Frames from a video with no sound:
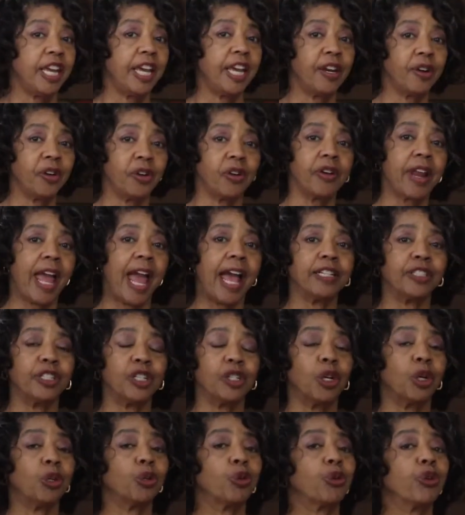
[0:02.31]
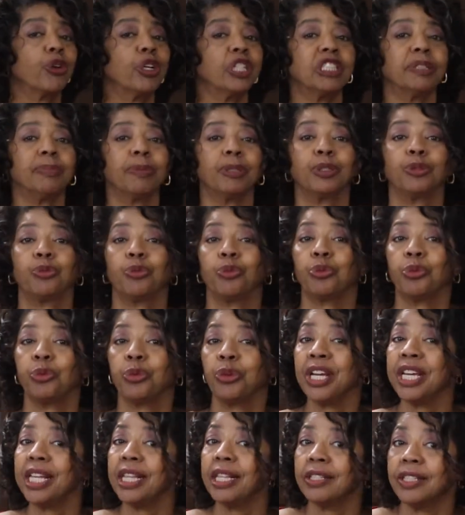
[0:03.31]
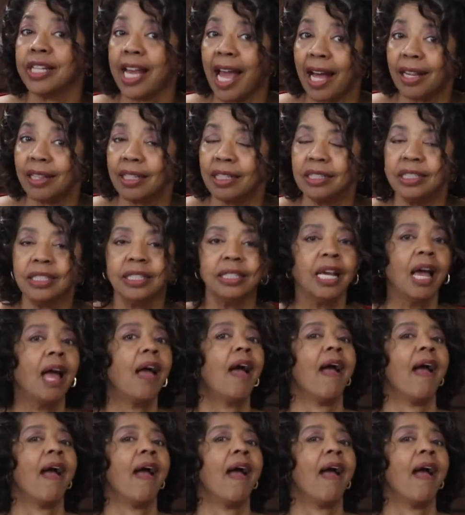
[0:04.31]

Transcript: International Christmas Wreath Challenge?